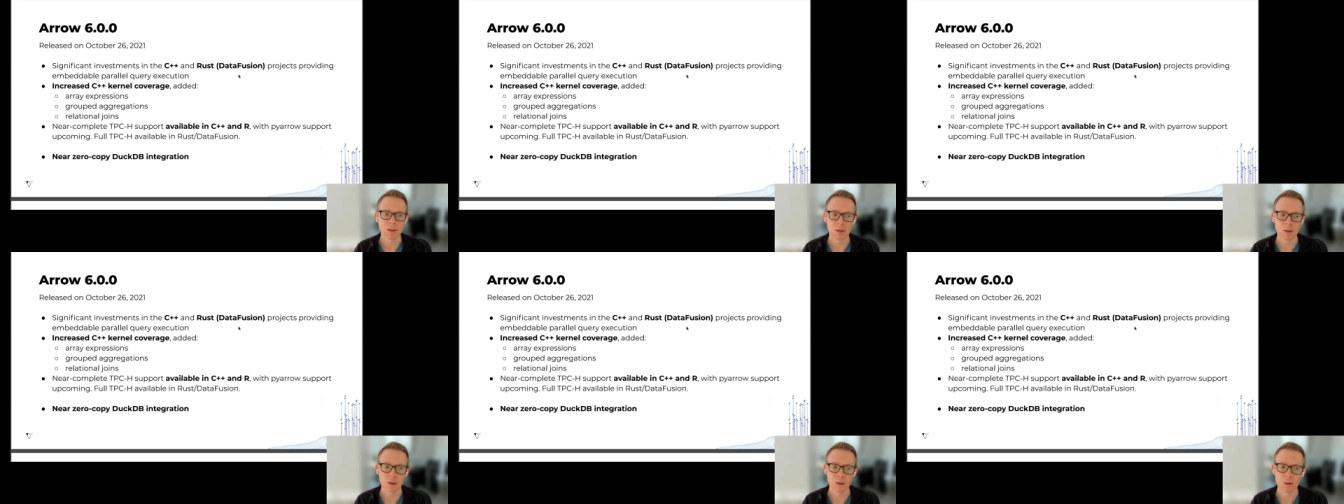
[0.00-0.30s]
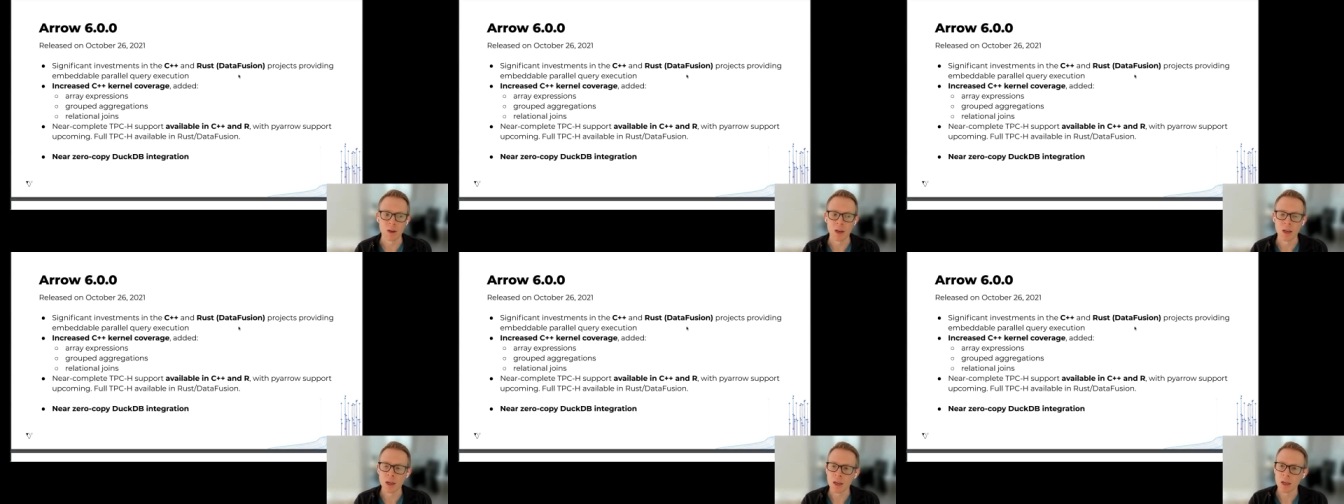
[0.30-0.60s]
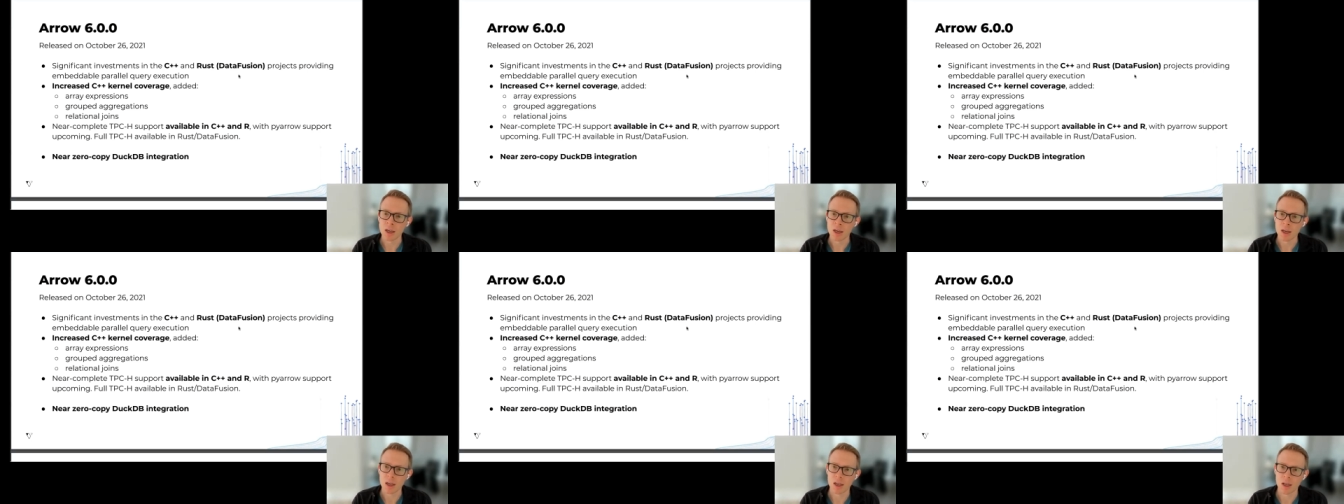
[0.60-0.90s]
to
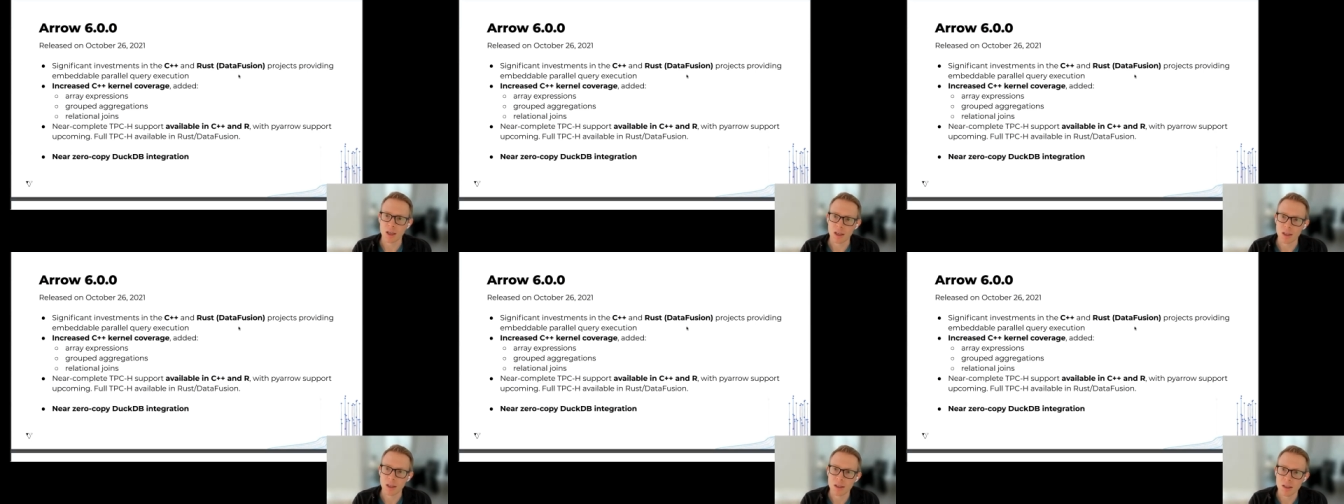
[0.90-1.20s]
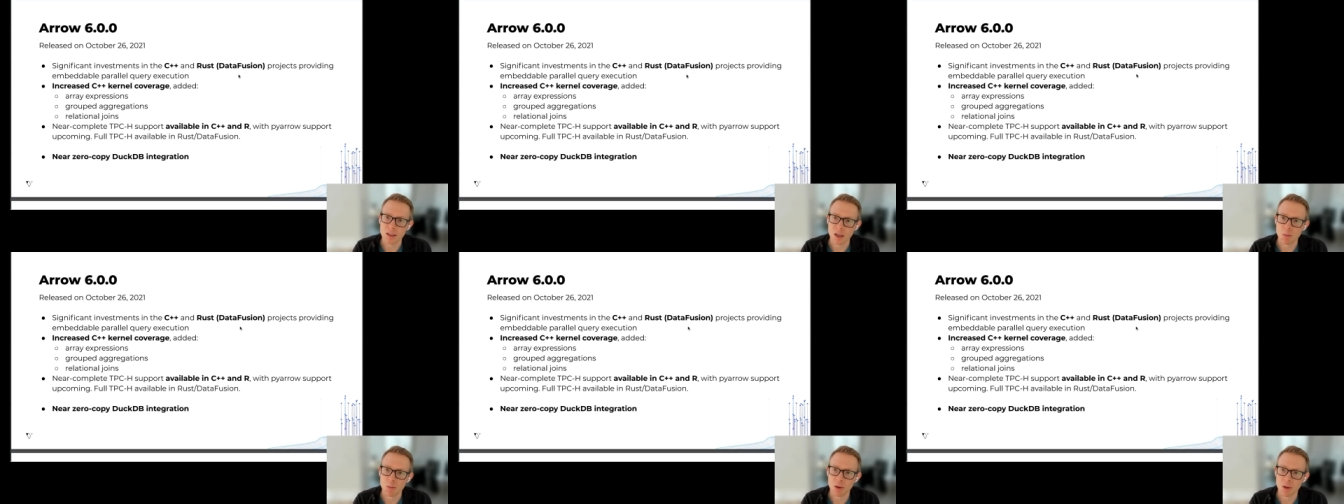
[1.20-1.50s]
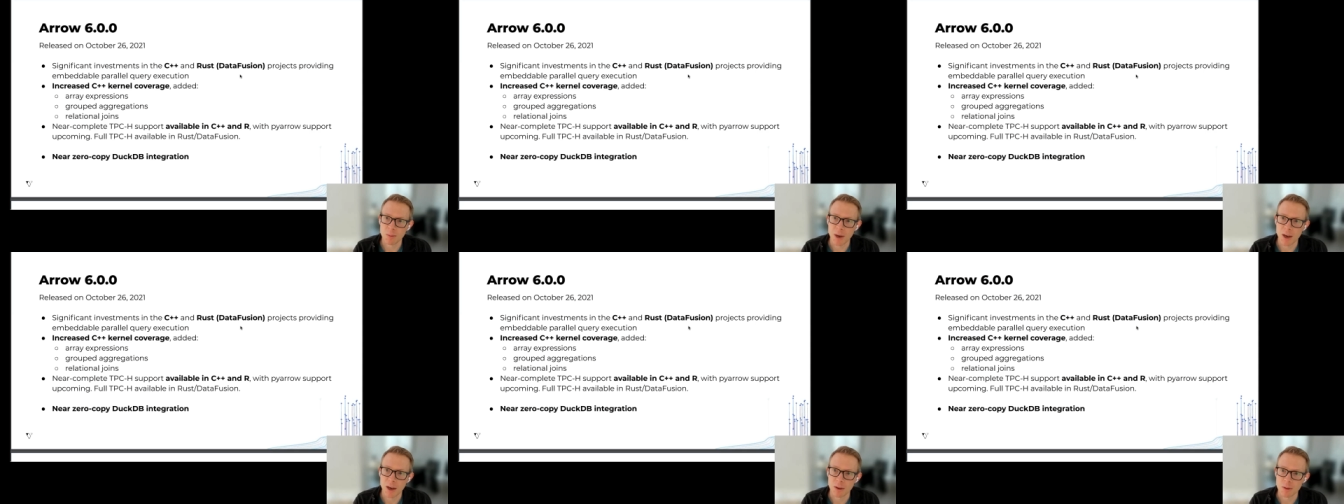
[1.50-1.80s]
uh, to
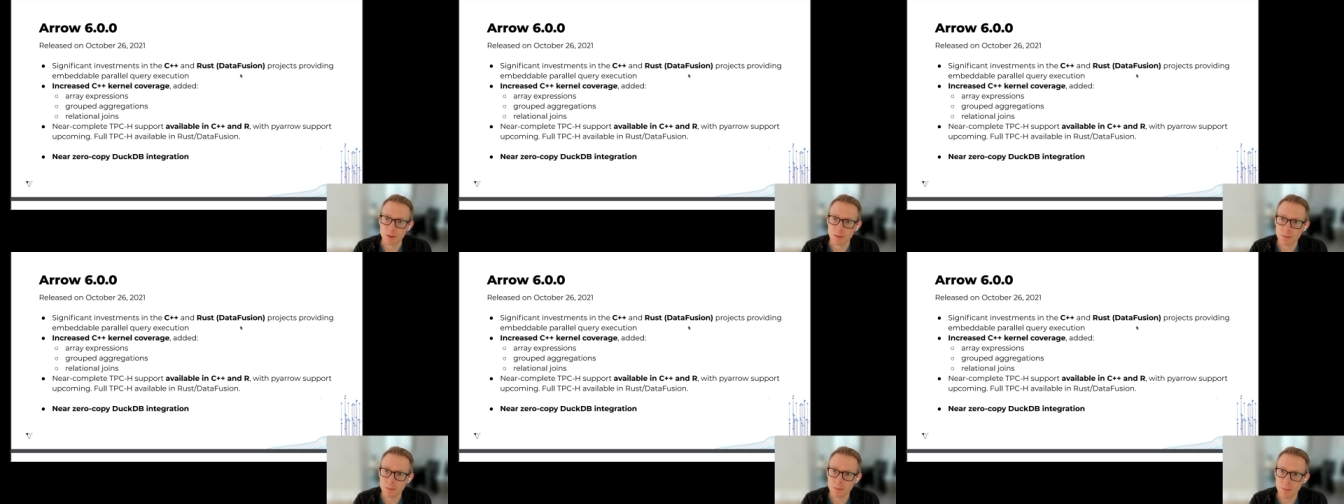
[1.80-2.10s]
implement